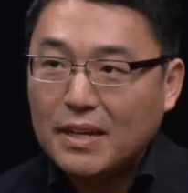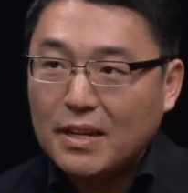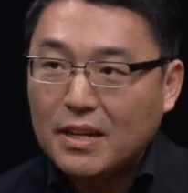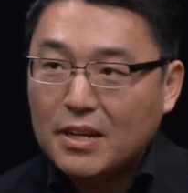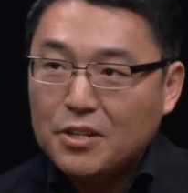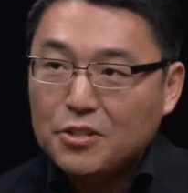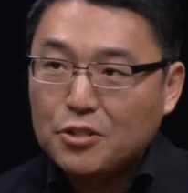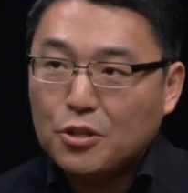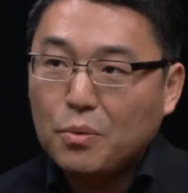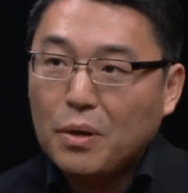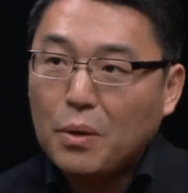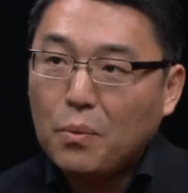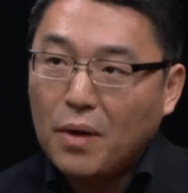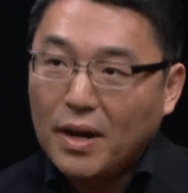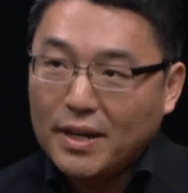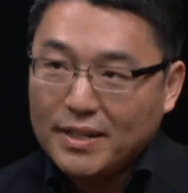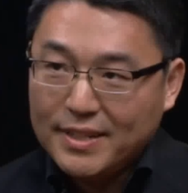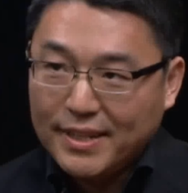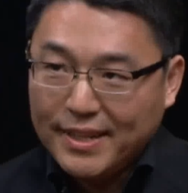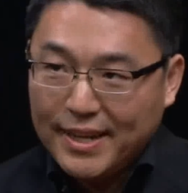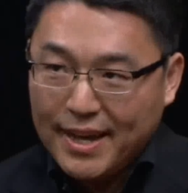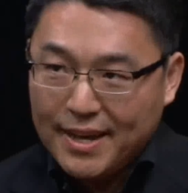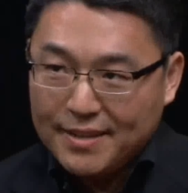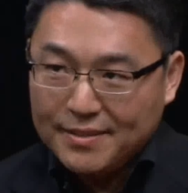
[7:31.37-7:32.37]
Oh. So we work
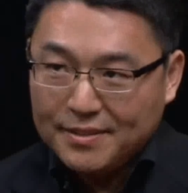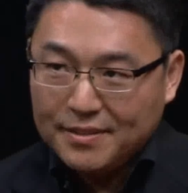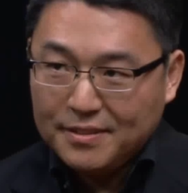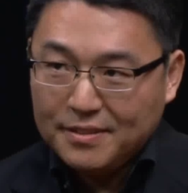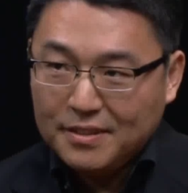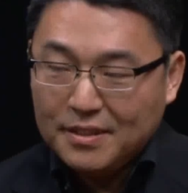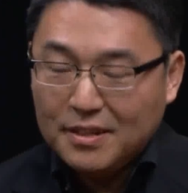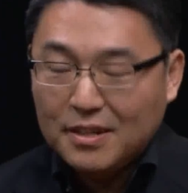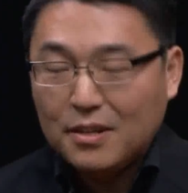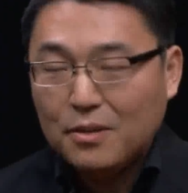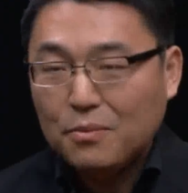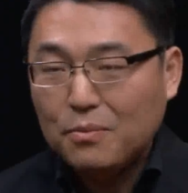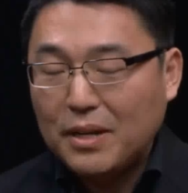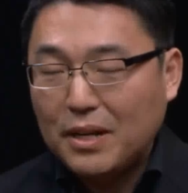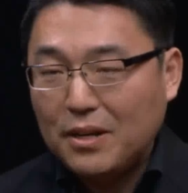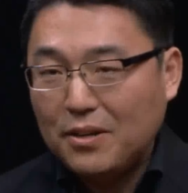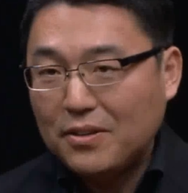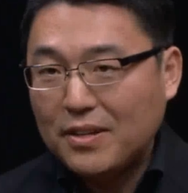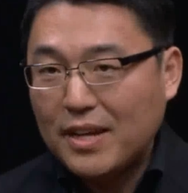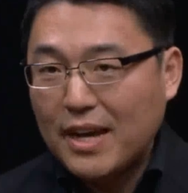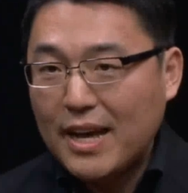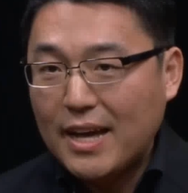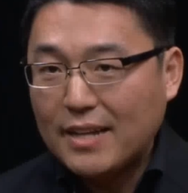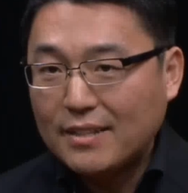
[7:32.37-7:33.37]
together. We
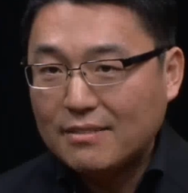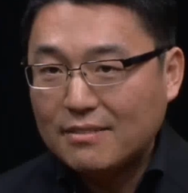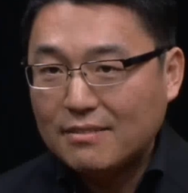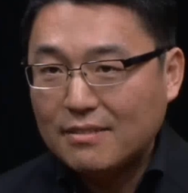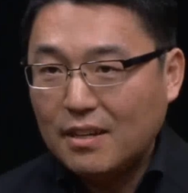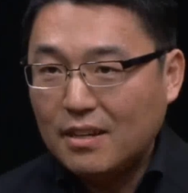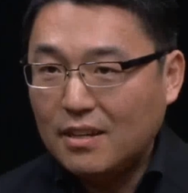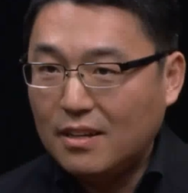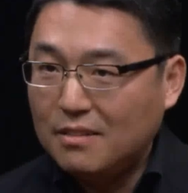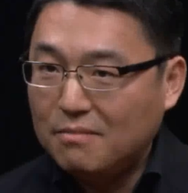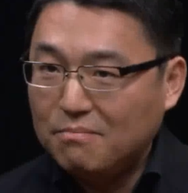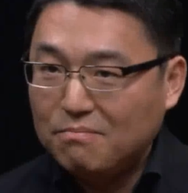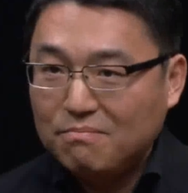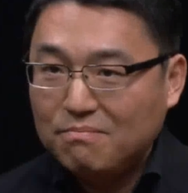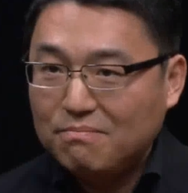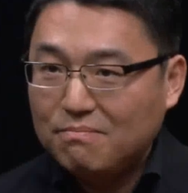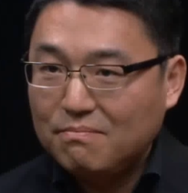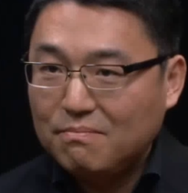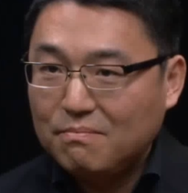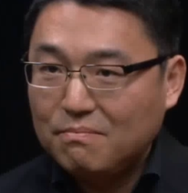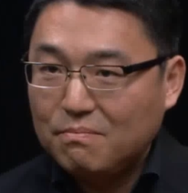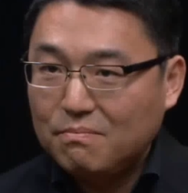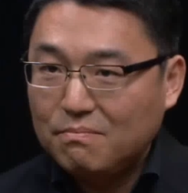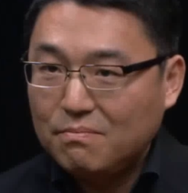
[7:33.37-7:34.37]
look at
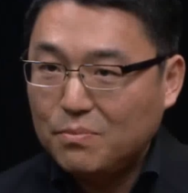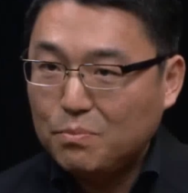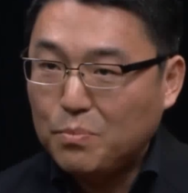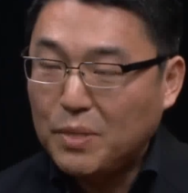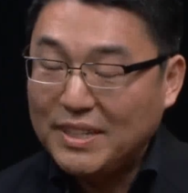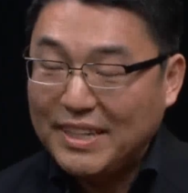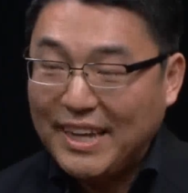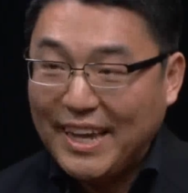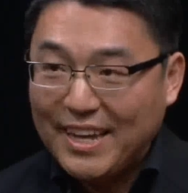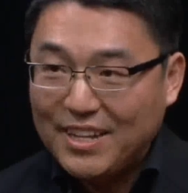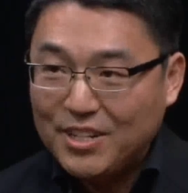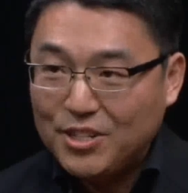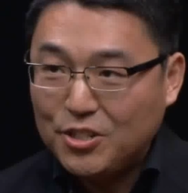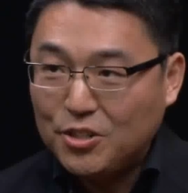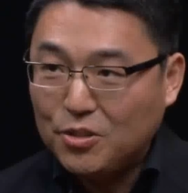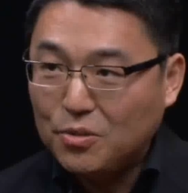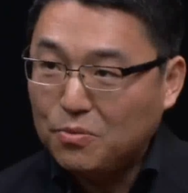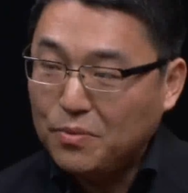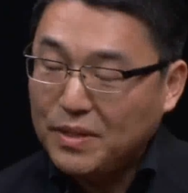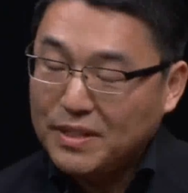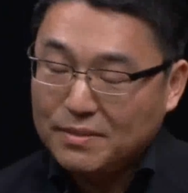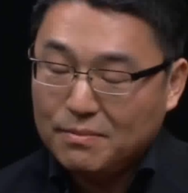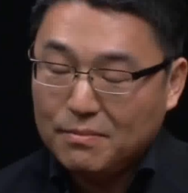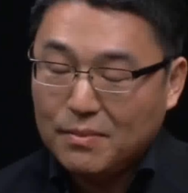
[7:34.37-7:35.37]

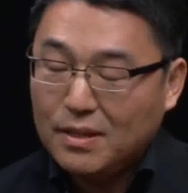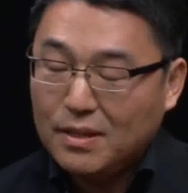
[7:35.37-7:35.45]
potential with